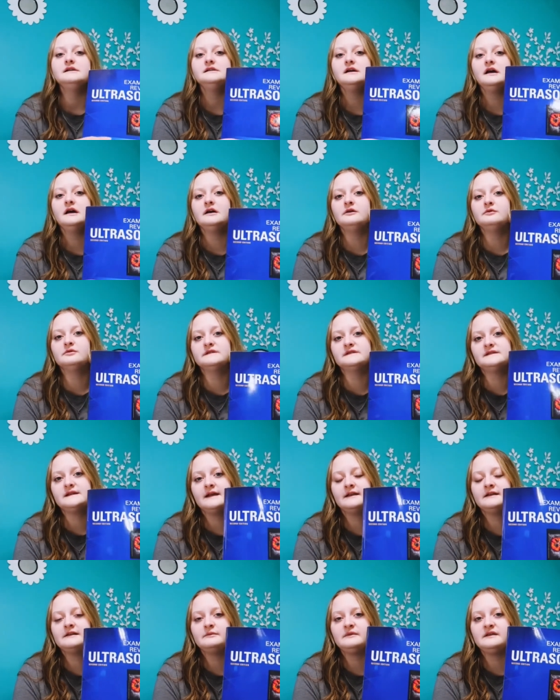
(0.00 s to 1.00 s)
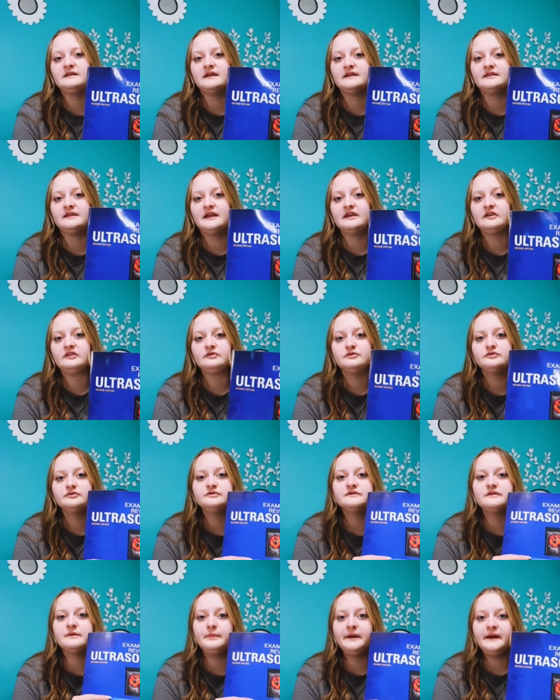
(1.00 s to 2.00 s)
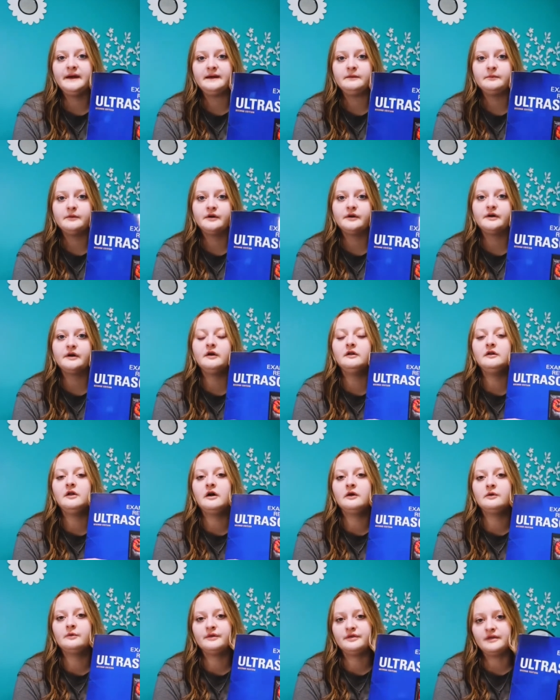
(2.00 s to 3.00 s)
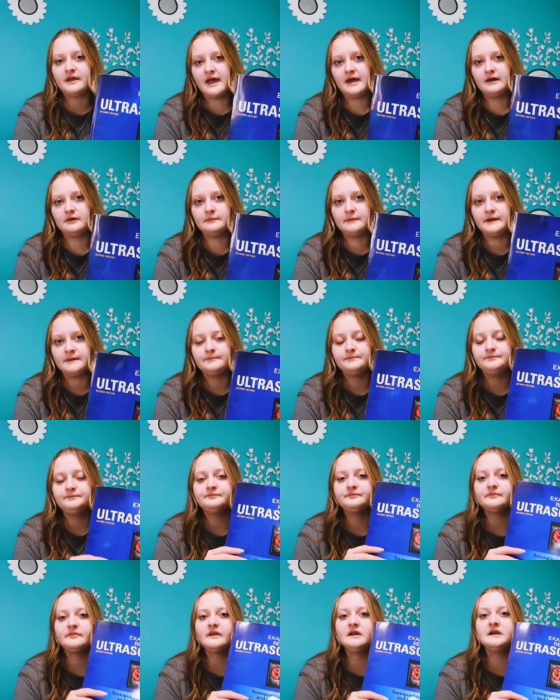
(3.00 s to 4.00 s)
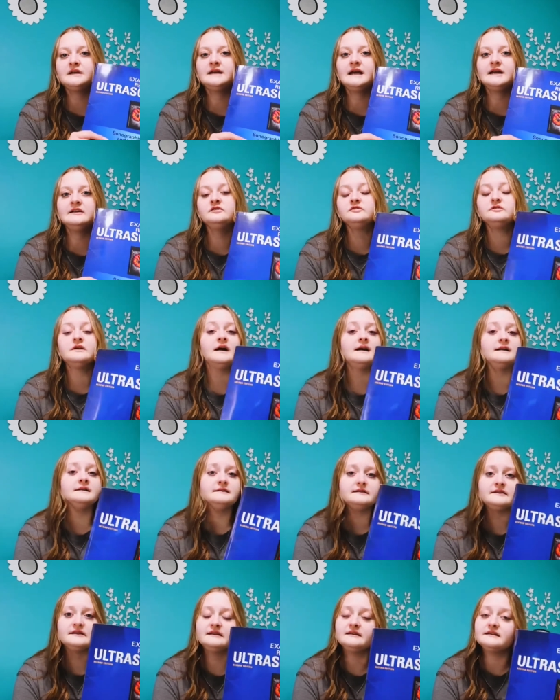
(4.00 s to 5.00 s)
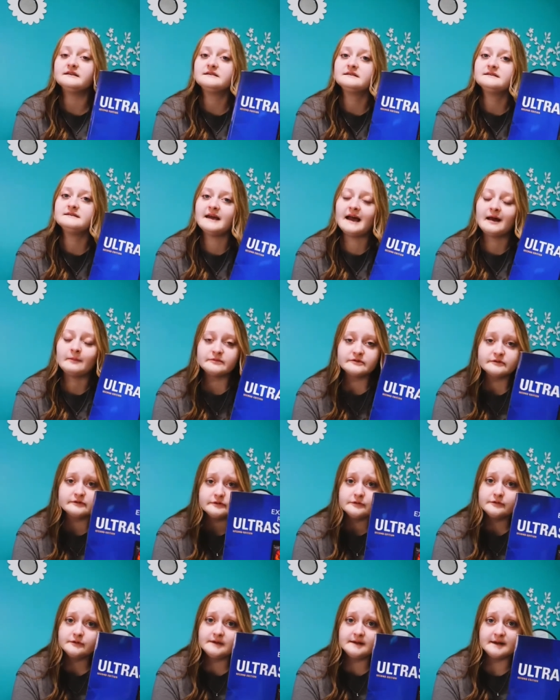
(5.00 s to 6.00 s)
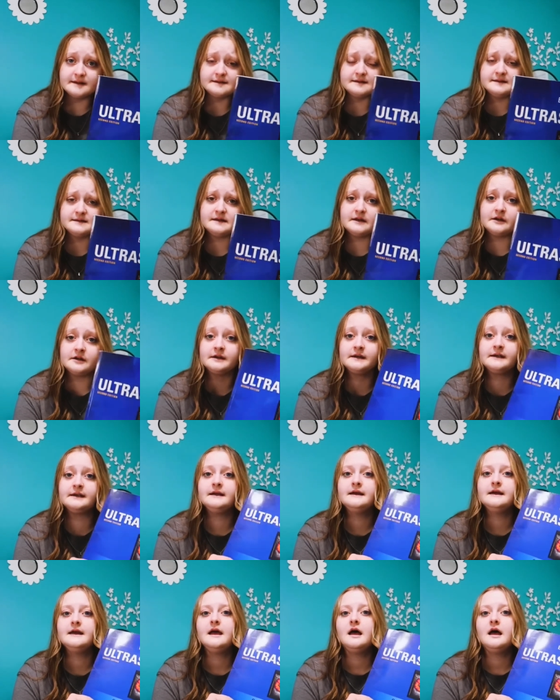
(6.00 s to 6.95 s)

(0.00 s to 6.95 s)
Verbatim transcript: was telling me that they use the Penny Book along with the Edelman, and I do not think this is absolutely necessary.